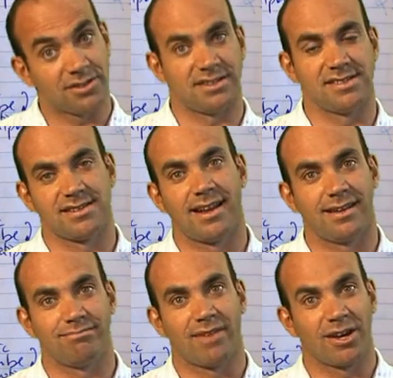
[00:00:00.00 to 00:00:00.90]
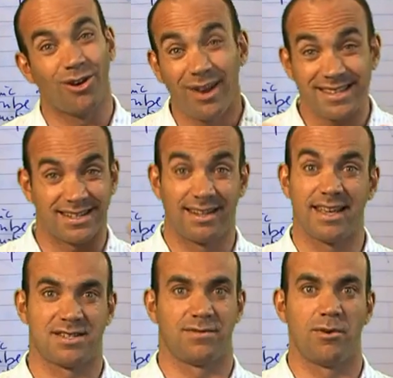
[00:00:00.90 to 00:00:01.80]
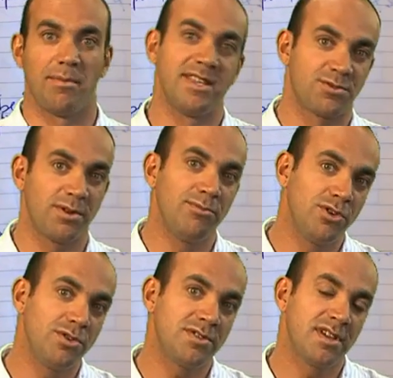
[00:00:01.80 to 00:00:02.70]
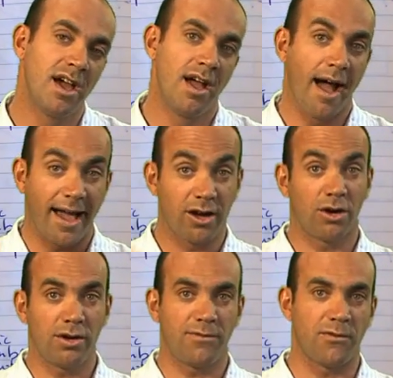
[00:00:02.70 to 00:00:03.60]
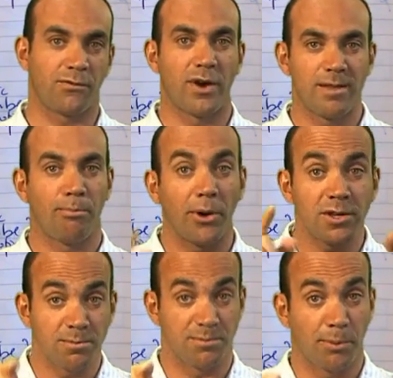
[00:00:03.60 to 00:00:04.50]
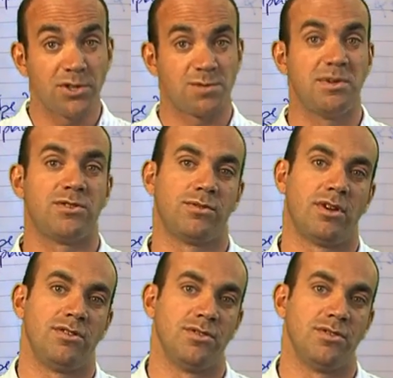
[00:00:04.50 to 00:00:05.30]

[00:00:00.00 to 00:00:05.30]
notice that I go less and less to the mainstream news. I go if a friend points me to a